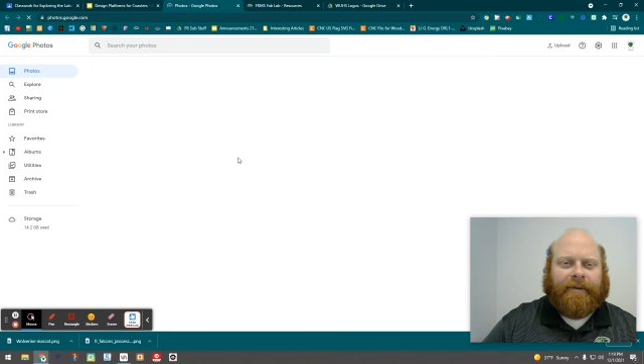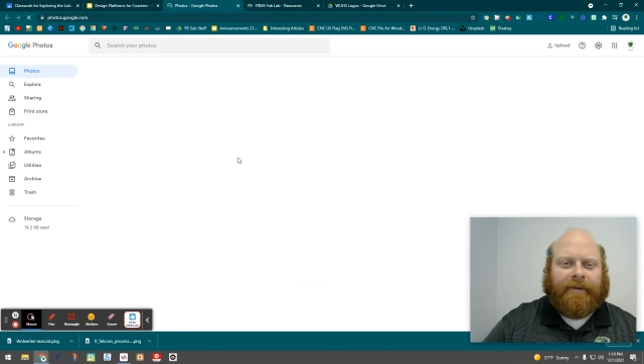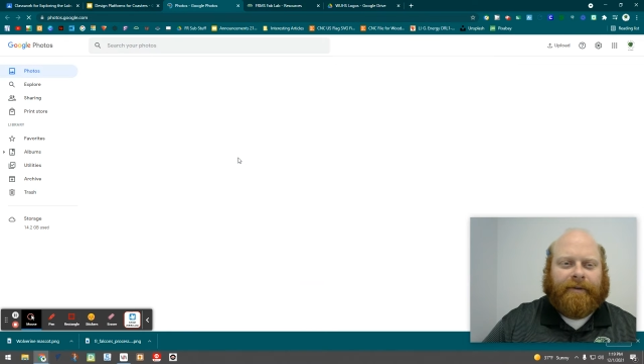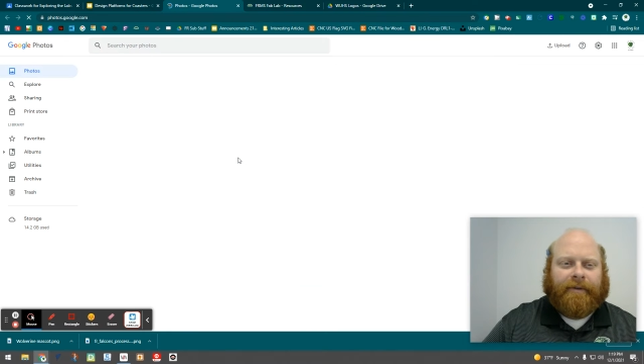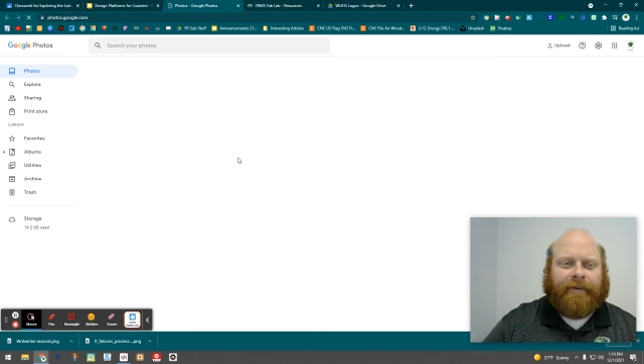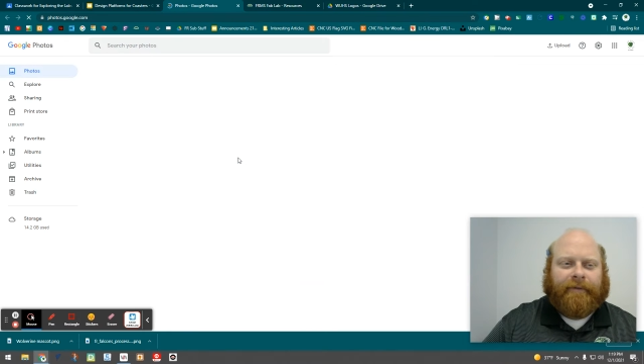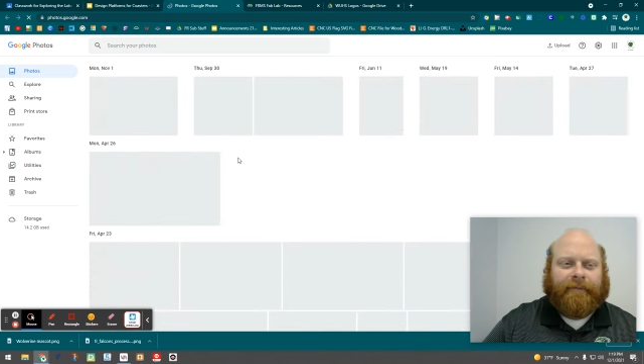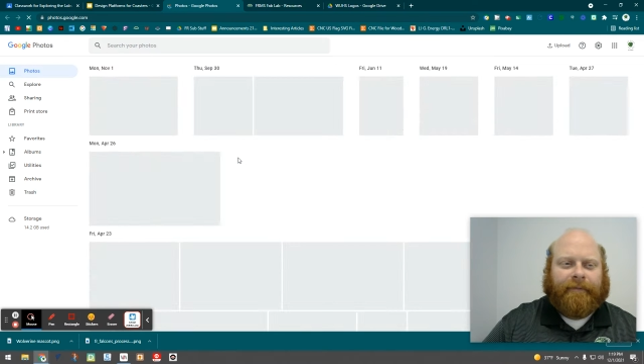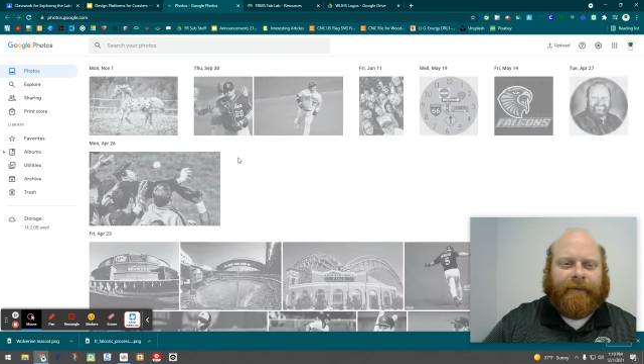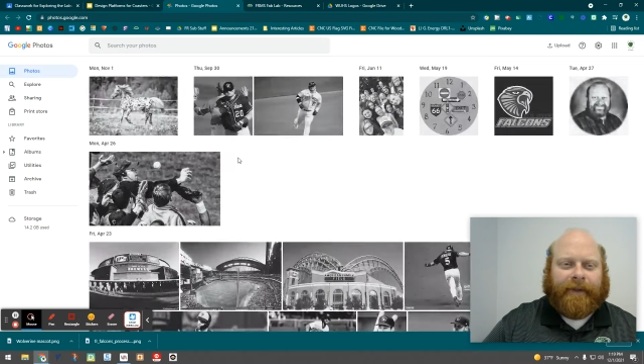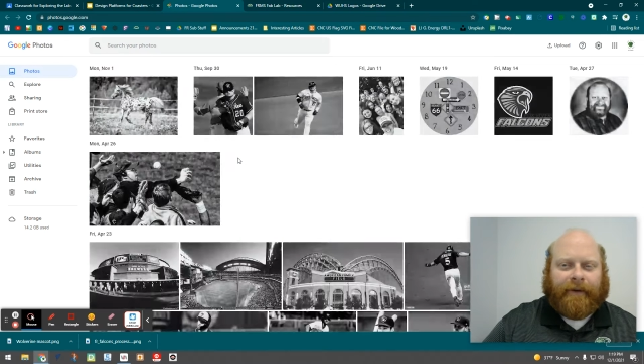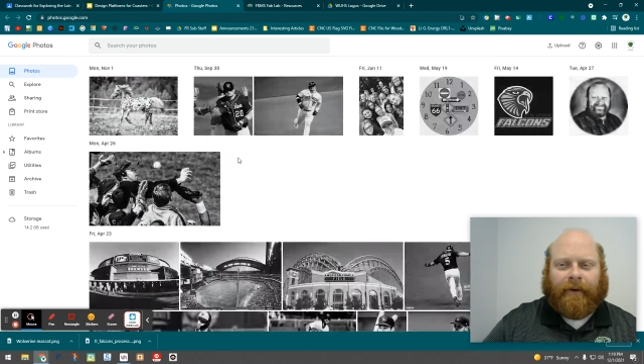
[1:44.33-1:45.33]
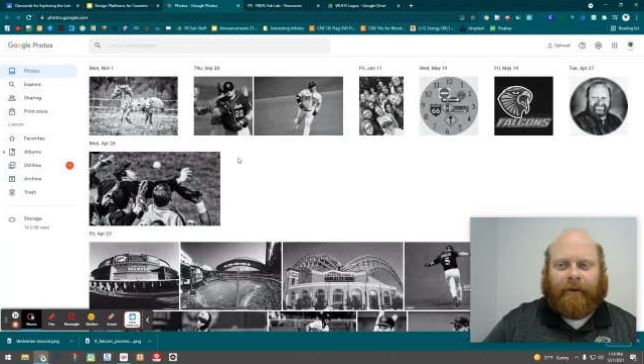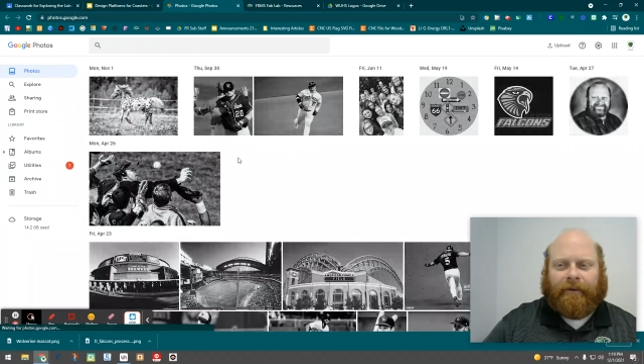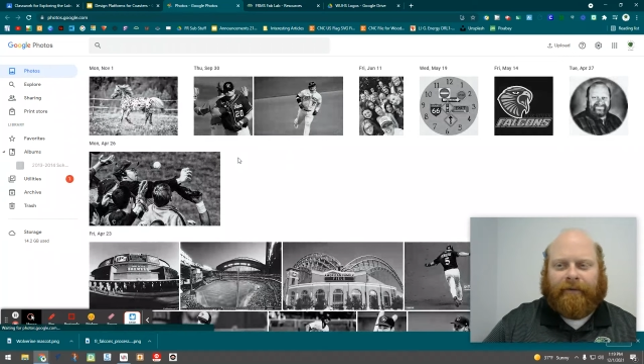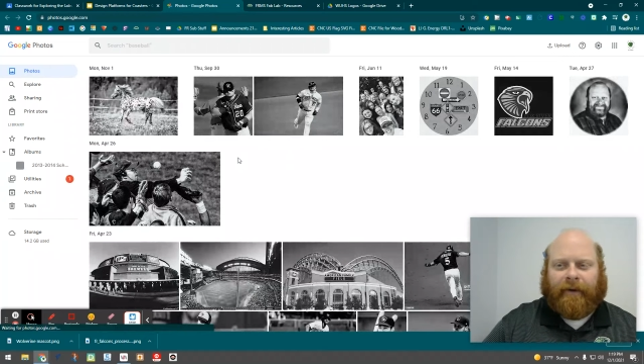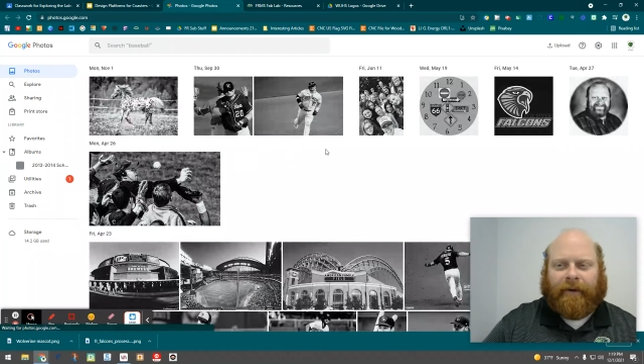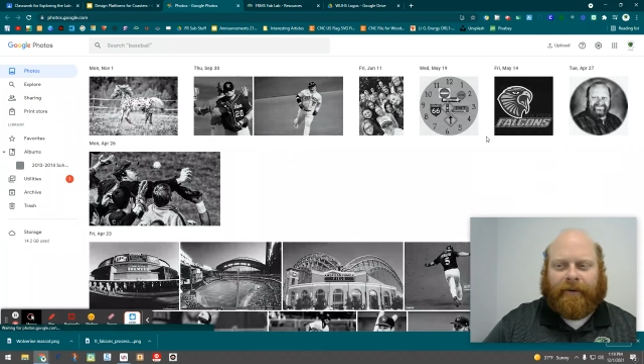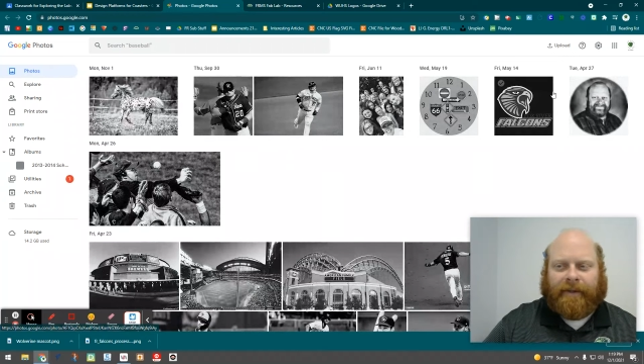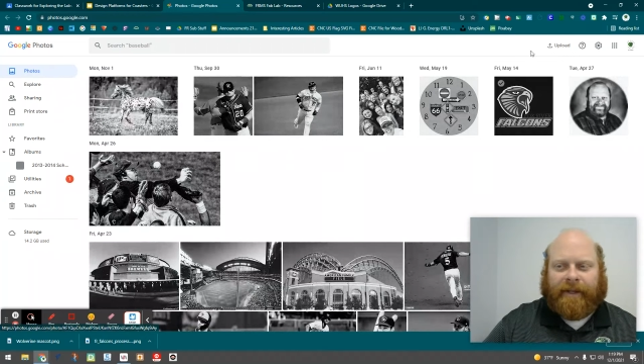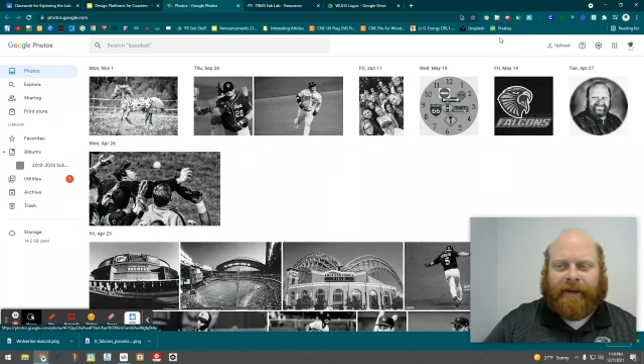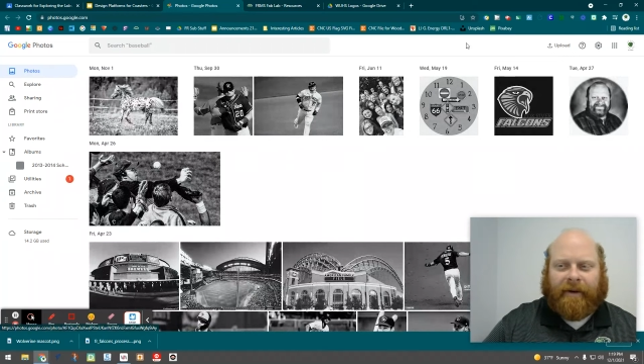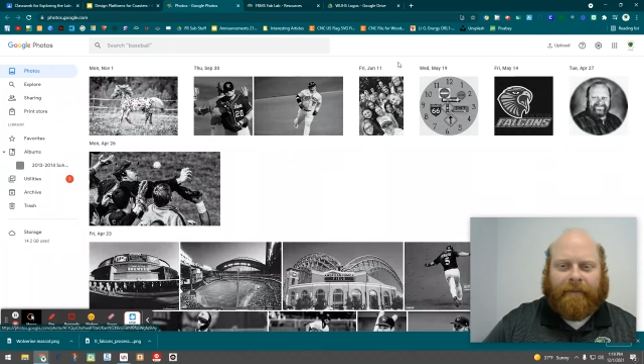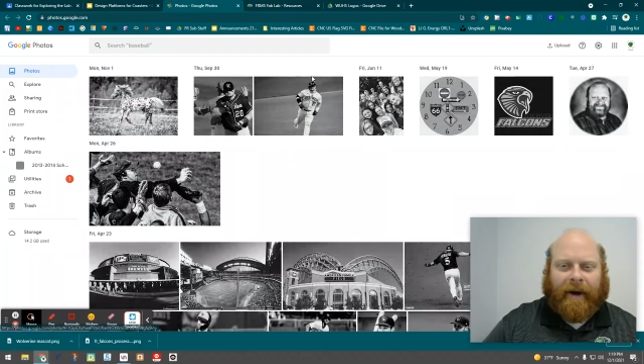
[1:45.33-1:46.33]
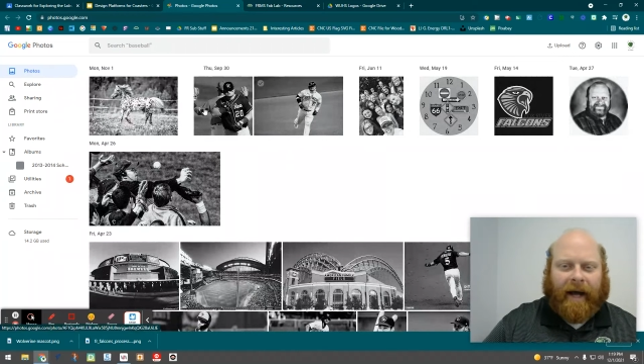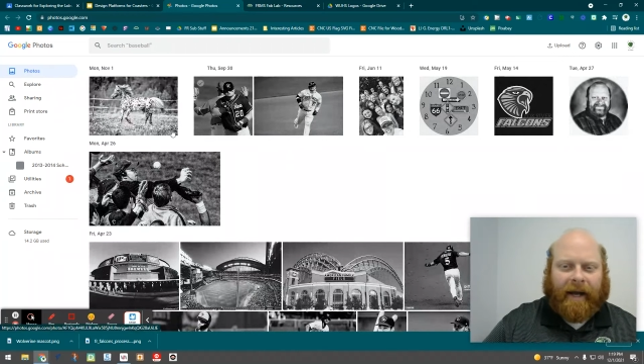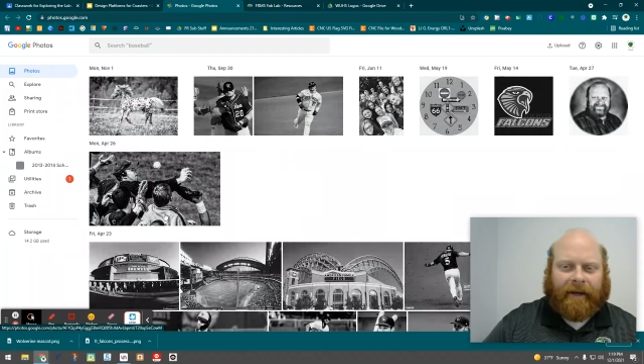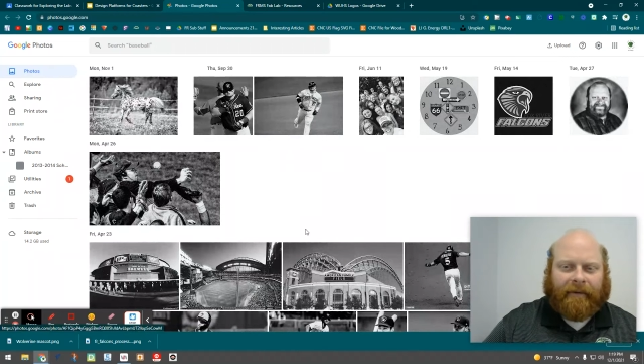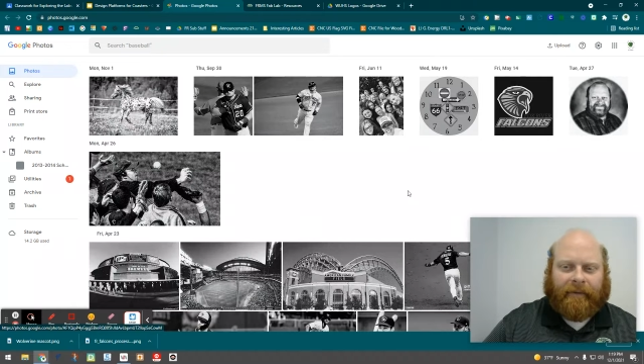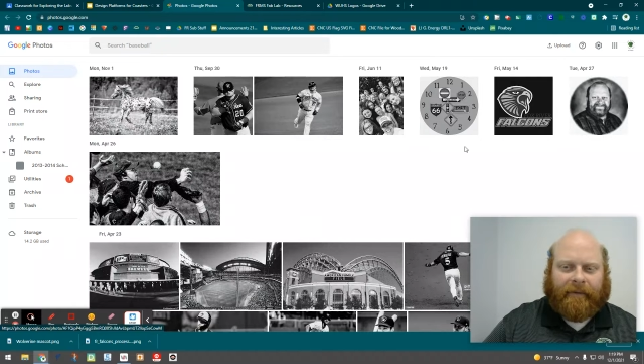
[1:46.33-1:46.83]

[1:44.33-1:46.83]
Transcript: to your own photos. Here are mine.